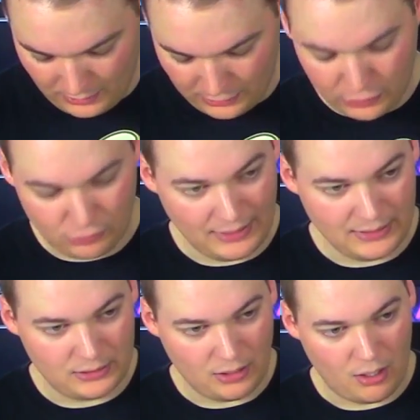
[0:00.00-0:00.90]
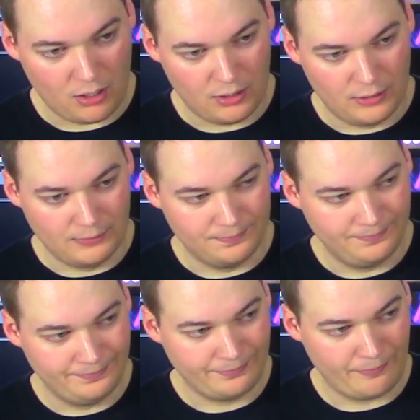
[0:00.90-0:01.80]
Strings are
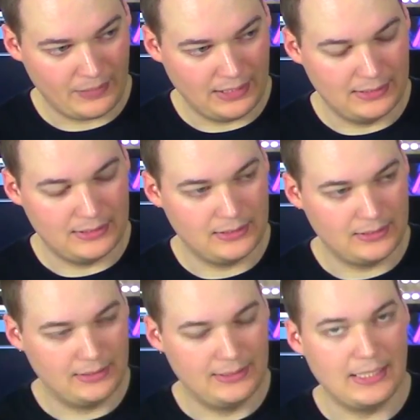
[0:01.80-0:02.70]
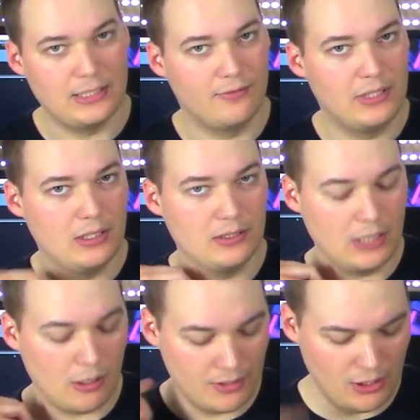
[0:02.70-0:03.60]
sets of
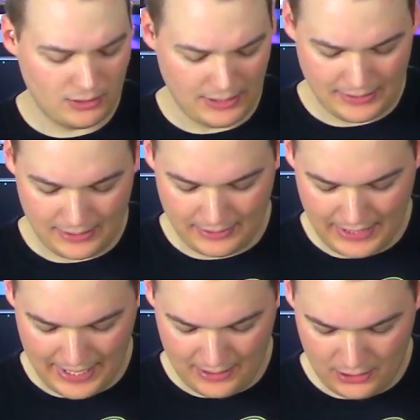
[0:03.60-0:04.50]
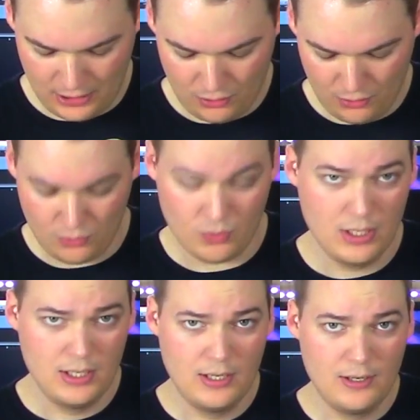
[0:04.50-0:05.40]
Diodarios. It's a 10 to
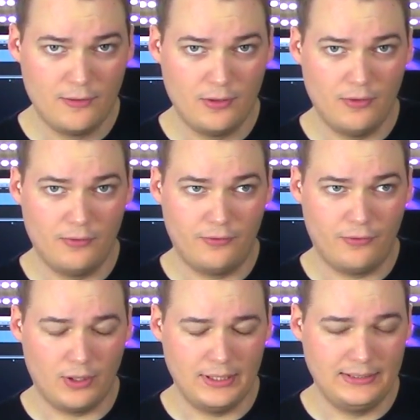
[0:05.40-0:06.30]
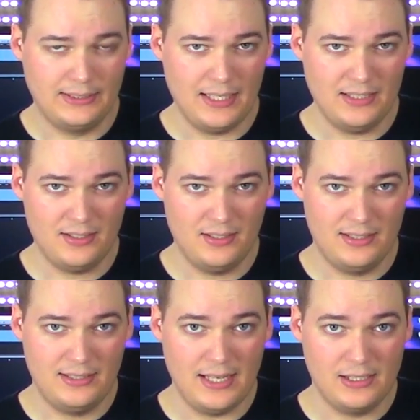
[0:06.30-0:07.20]
46
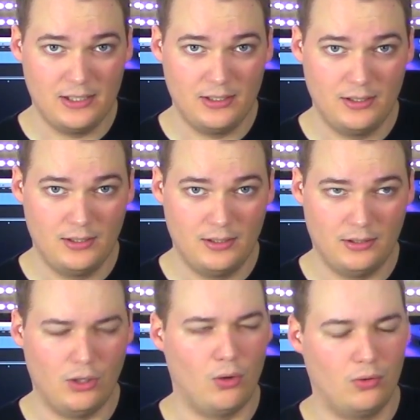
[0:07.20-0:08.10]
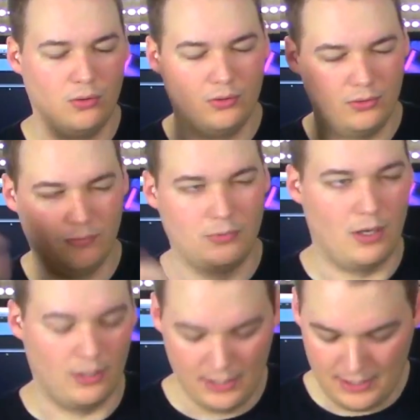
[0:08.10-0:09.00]
set. No,
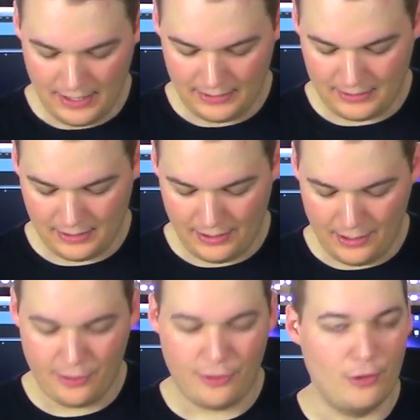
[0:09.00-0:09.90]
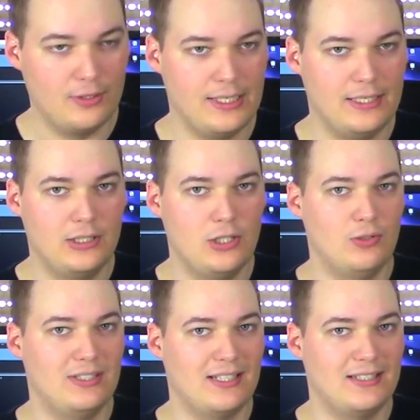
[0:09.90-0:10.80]
wrong. It's a 13
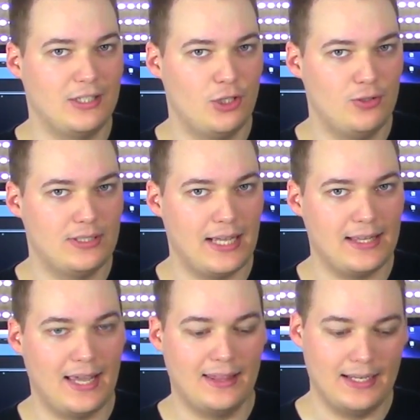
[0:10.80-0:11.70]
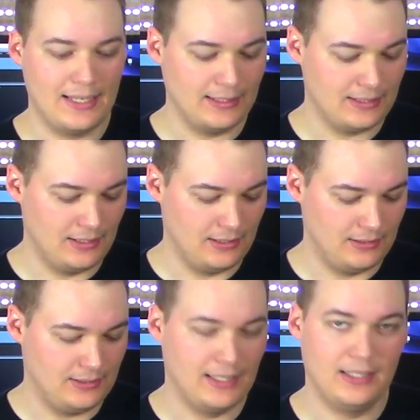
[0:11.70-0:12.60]
to 62 set, and I get a
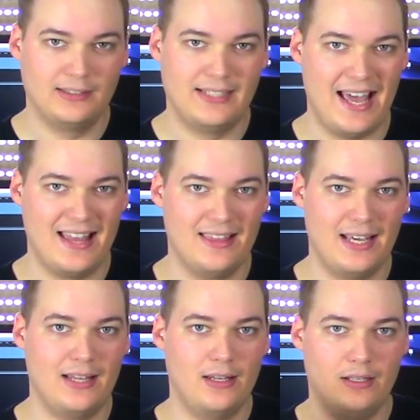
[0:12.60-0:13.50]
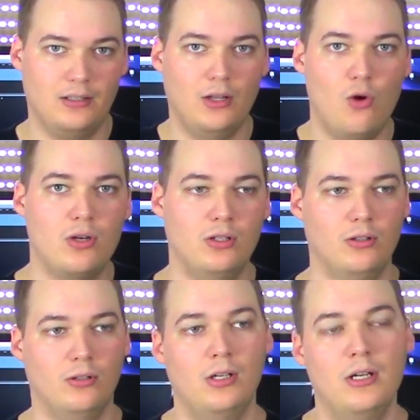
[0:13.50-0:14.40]
single 10 at the
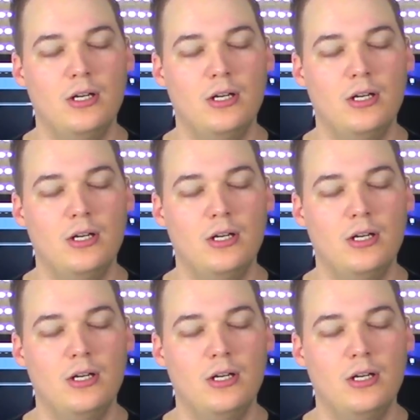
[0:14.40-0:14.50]
local